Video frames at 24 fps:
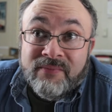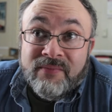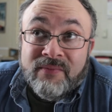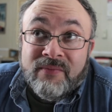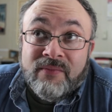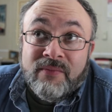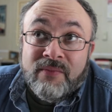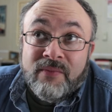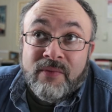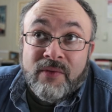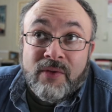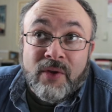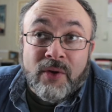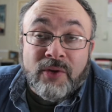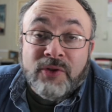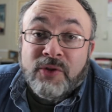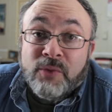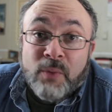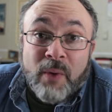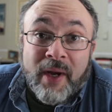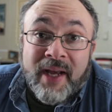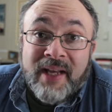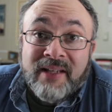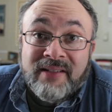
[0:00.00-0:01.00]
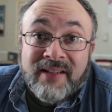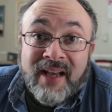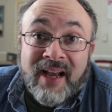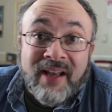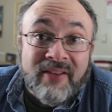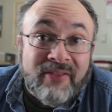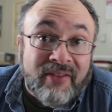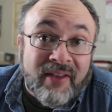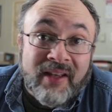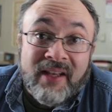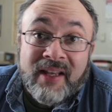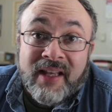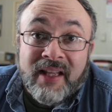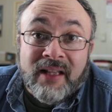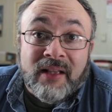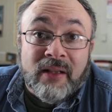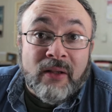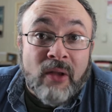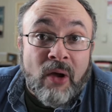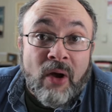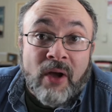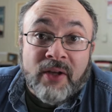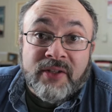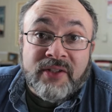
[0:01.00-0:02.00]
those ways, I think, get
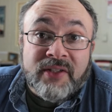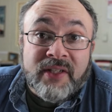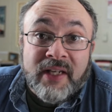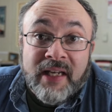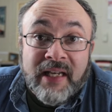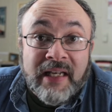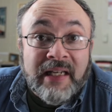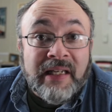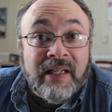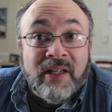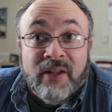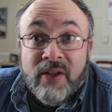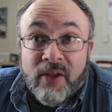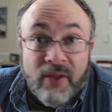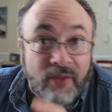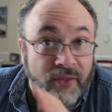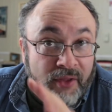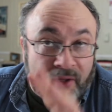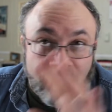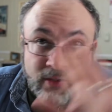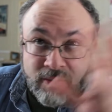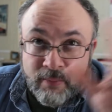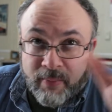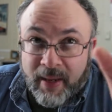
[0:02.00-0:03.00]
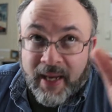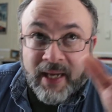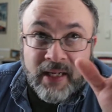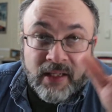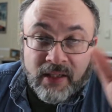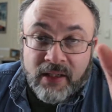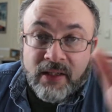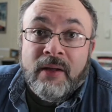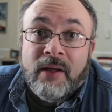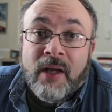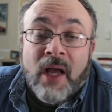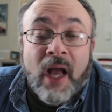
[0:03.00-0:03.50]
lost in the debate.